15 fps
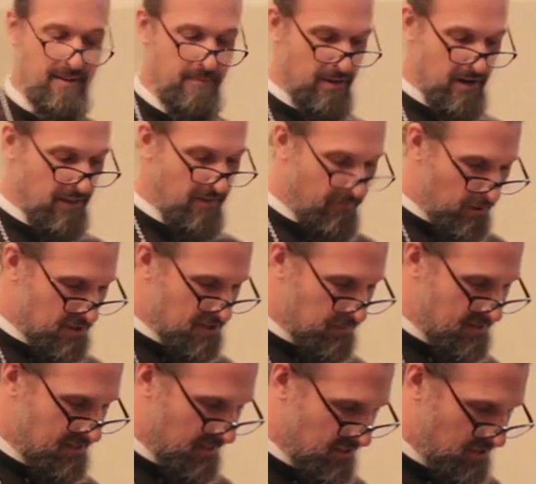But in the first 3
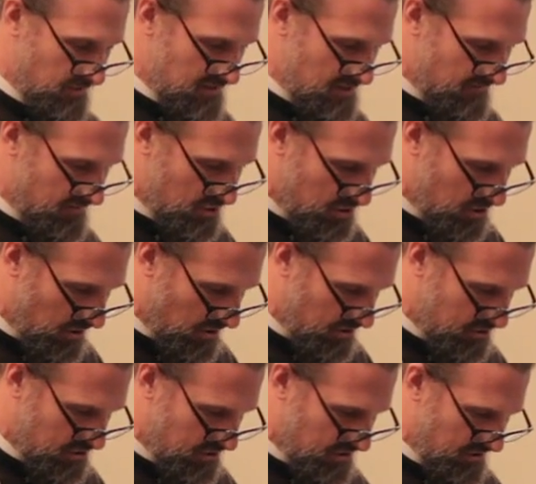centuries of the
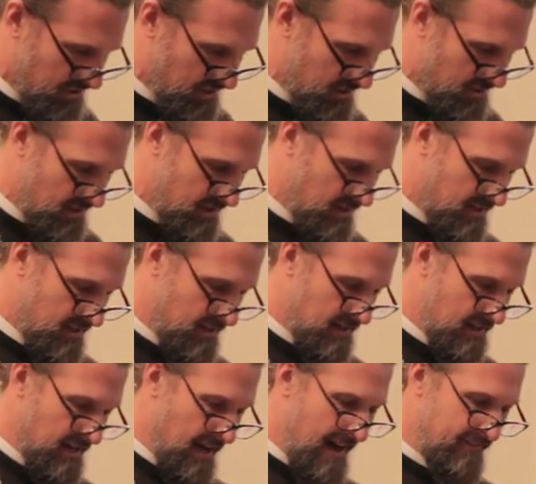church,
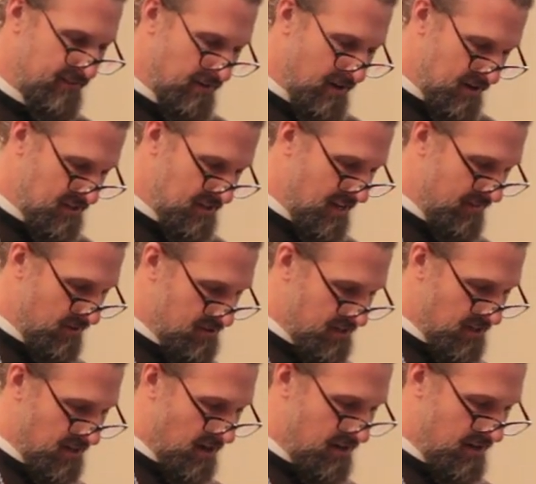after our Savior's
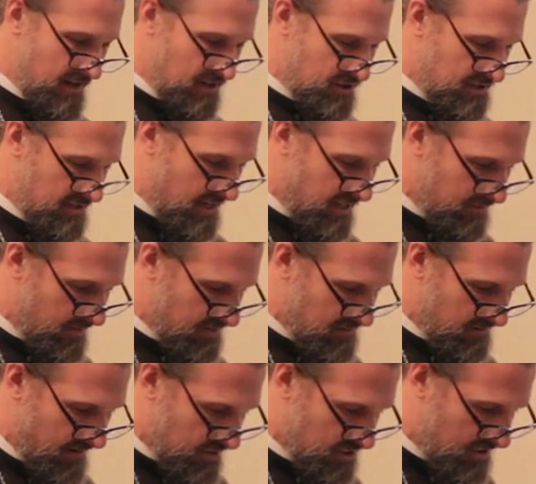incarnation, death,
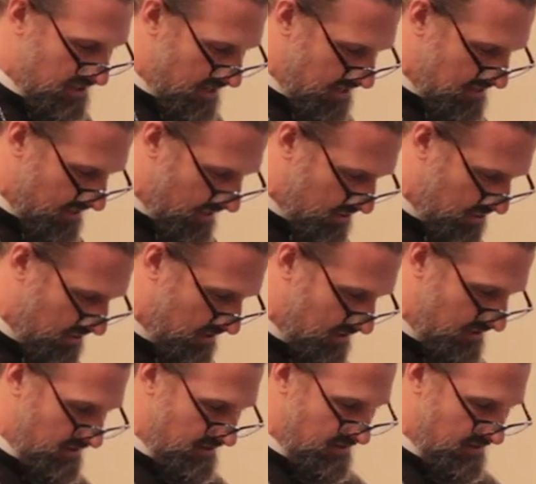resurrection, and ascension,